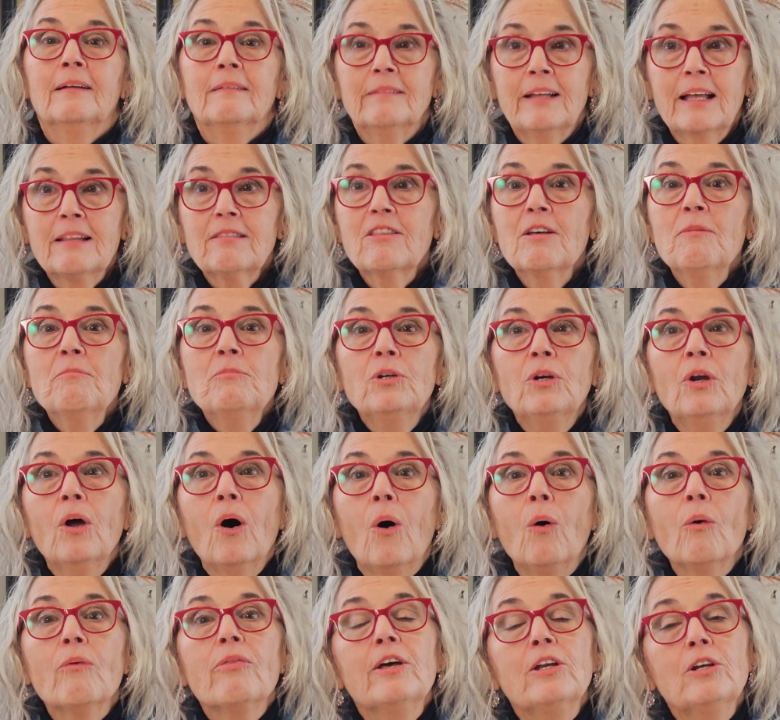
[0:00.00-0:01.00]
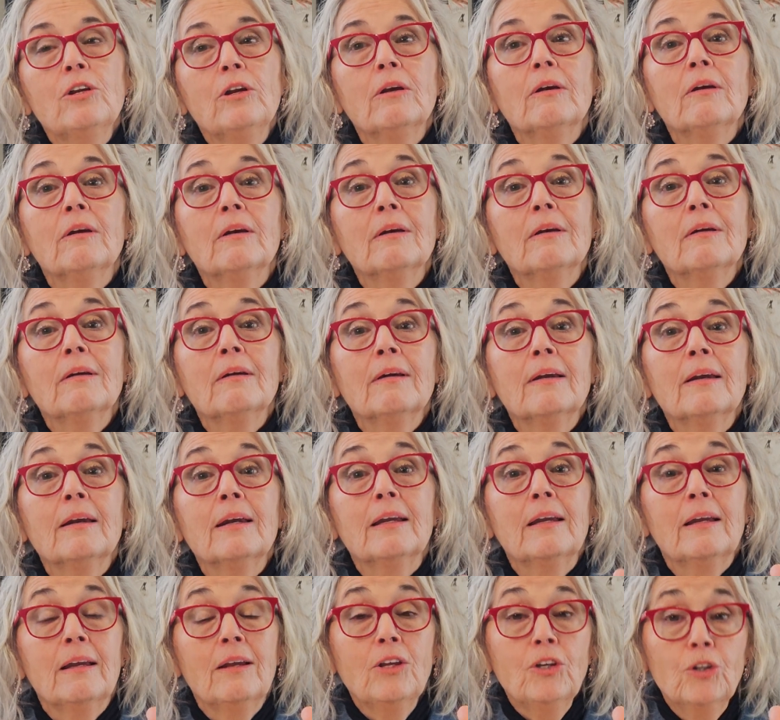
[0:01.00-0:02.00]
let them know that
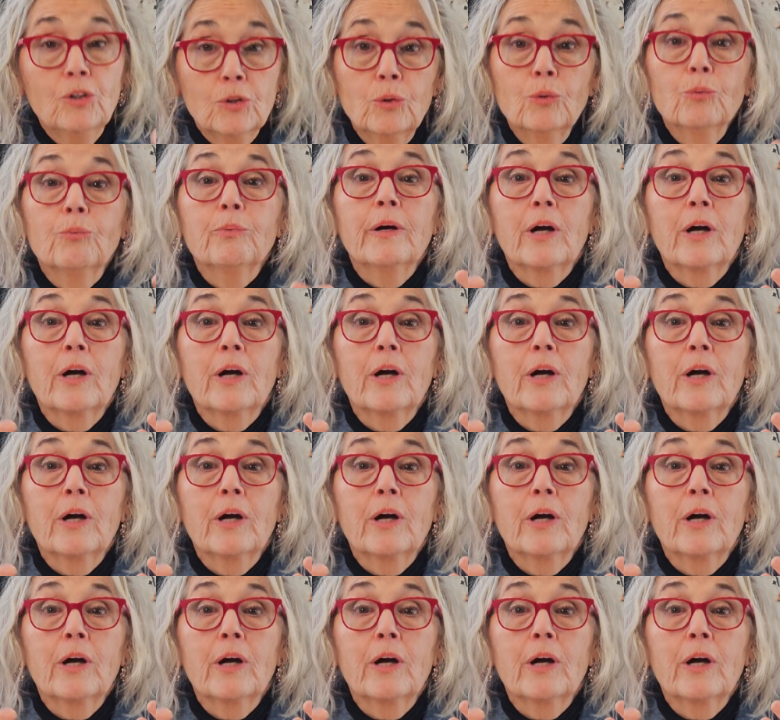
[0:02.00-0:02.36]
you'll